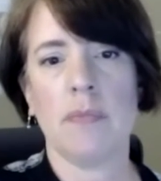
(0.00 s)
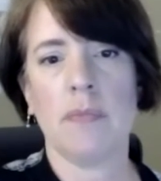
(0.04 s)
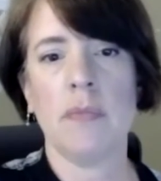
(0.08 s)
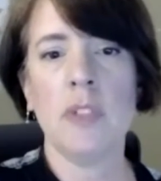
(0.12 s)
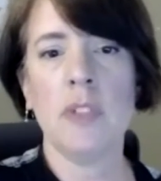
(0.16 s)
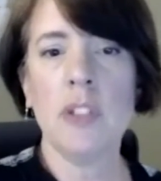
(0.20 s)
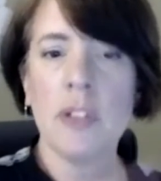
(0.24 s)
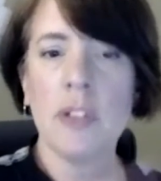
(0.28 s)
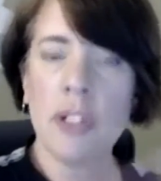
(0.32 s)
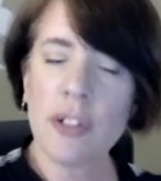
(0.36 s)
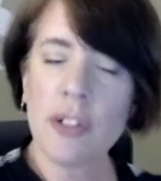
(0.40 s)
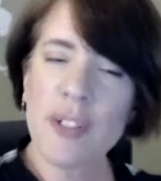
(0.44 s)

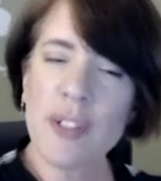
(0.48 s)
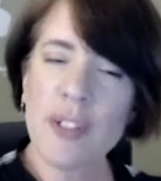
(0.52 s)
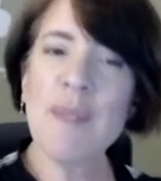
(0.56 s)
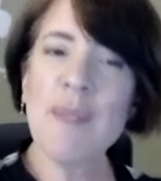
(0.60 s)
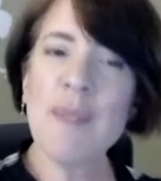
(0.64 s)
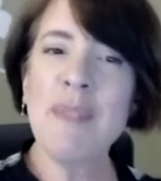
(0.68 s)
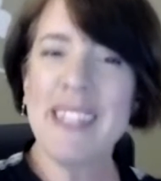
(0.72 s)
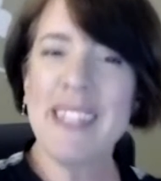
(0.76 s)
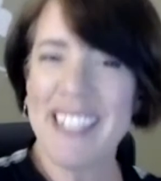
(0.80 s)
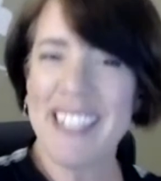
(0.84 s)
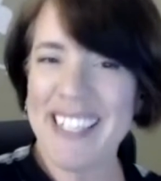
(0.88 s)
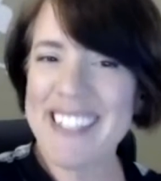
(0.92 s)
There are
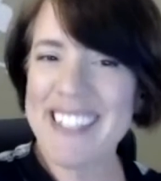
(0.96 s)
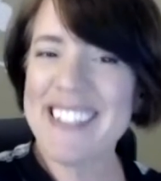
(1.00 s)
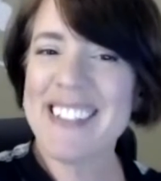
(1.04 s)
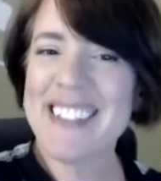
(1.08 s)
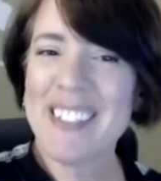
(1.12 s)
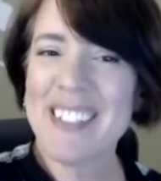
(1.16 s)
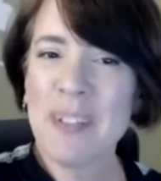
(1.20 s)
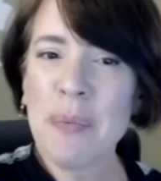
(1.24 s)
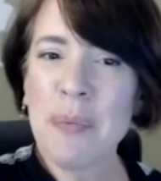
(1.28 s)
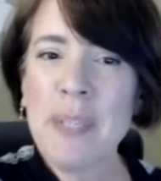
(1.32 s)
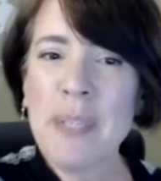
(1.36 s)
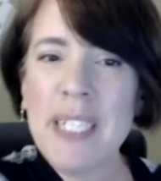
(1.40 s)
some things
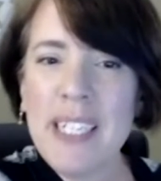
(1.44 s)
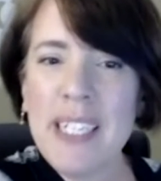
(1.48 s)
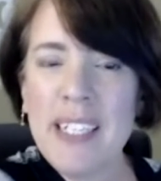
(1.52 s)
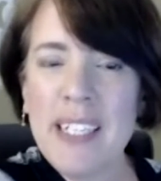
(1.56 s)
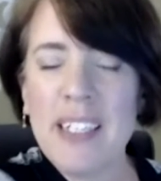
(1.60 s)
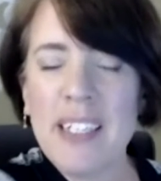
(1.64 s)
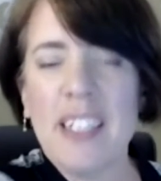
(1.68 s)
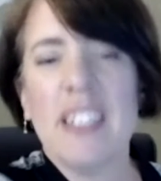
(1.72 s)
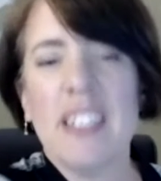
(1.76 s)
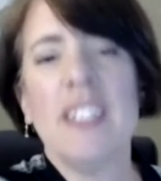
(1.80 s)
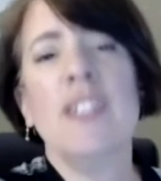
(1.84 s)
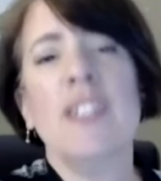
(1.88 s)
that we,
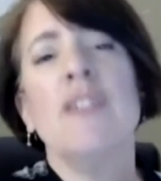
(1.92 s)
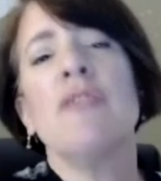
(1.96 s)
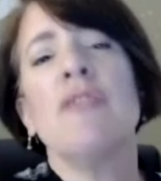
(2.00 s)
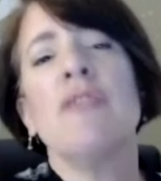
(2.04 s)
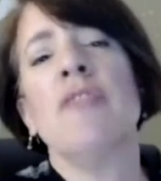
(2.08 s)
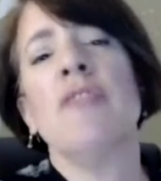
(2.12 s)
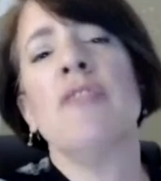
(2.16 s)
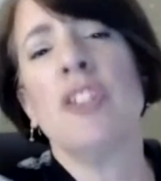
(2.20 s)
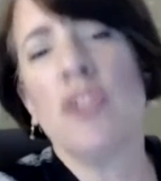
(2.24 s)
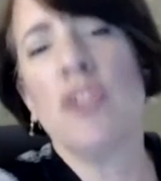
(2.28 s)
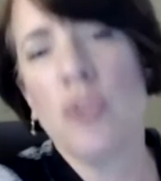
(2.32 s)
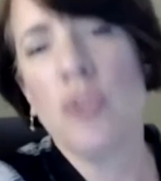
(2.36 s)

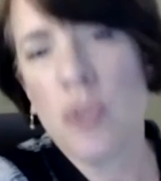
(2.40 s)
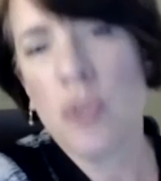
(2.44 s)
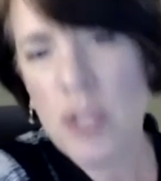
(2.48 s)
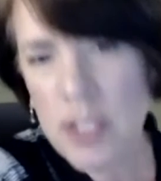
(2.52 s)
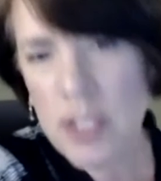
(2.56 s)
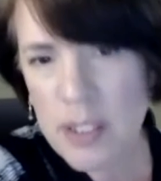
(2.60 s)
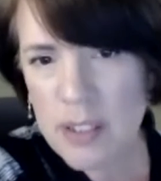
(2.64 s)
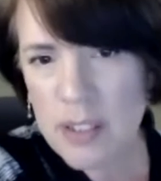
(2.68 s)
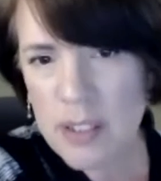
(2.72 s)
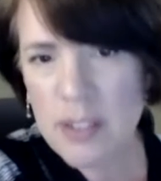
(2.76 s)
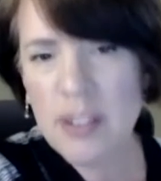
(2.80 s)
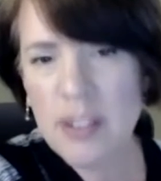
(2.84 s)
fish
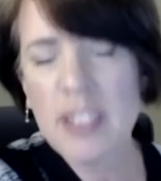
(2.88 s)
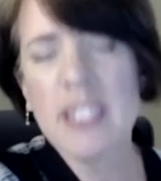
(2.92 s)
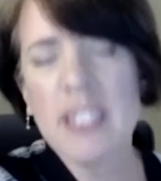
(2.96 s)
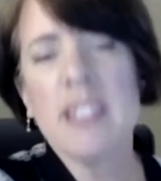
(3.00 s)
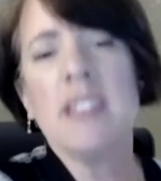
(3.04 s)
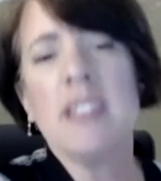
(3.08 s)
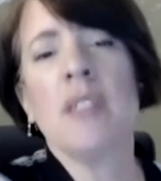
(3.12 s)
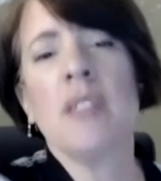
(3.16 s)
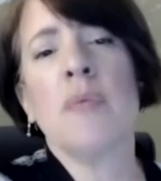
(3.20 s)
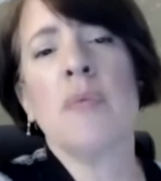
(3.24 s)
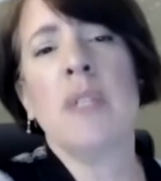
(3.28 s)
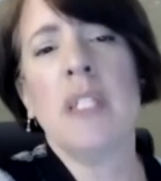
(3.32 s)
oil,
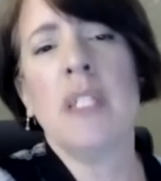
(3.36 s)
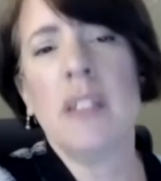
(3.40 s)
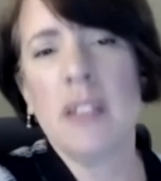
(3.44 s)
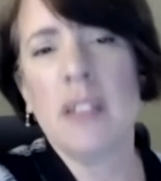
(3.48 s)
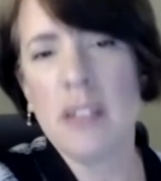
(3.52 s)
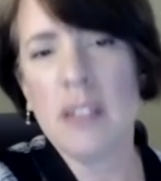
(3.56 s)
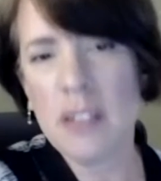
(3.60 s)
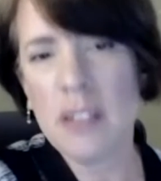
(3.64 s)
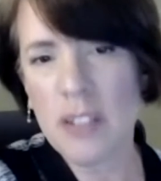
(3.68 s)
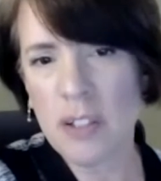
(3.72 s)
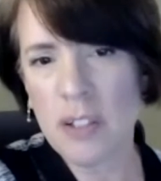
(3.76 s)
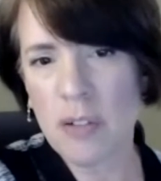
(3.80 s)
things that
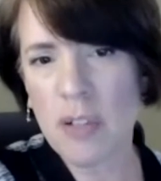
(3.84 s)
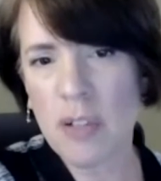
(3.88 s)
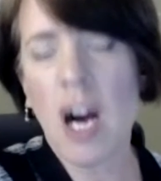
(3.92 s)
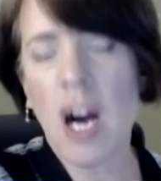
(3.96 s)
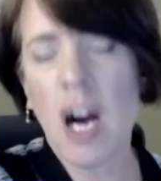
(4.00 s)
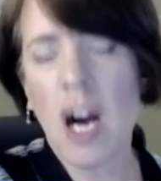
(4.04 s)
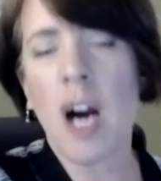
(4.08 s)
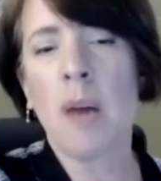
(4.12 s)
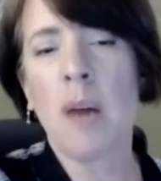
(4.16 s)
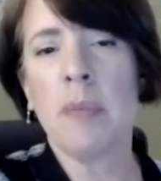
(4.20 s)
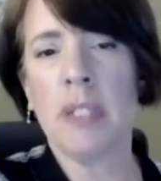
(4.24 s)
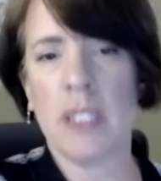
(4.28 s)
we,
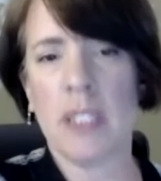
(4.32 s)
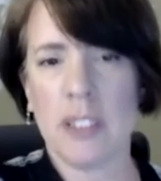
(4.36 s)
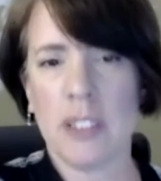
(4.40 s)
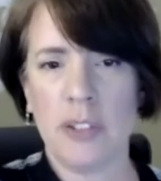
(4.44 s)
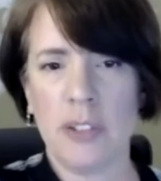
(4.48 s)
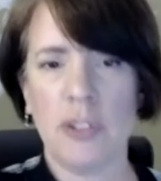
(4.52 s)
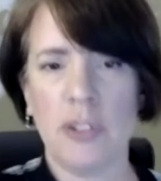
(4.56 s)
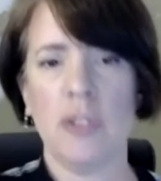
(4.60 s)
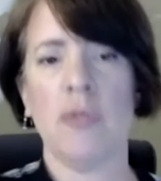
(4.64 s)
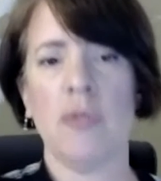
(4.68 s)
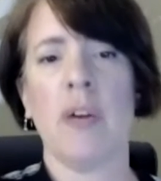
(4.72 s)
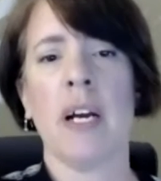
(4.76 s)
commonly
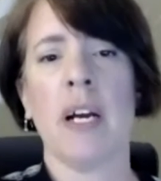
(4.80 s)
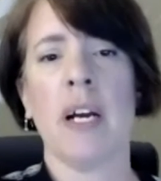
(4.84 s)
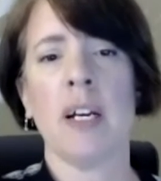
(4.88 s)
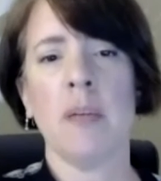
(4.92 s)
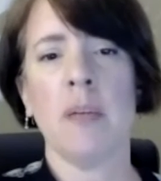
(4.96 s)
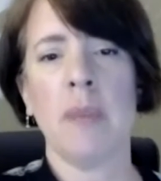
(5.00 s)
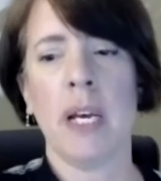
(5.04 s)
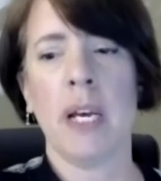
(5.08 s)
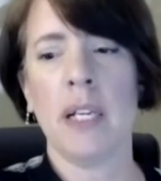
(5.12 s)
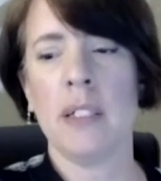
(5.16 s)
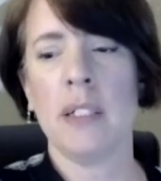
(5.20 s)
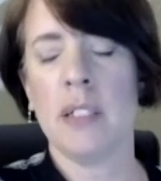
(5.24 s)
do
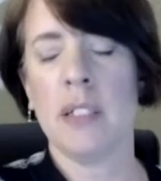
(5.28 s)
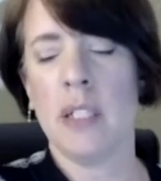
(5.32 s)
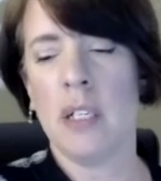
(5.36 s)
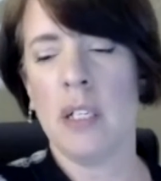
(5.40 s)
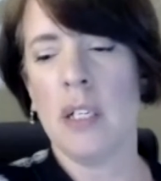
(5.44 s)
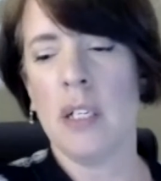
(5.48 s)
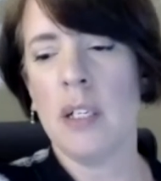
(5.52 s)
recommend,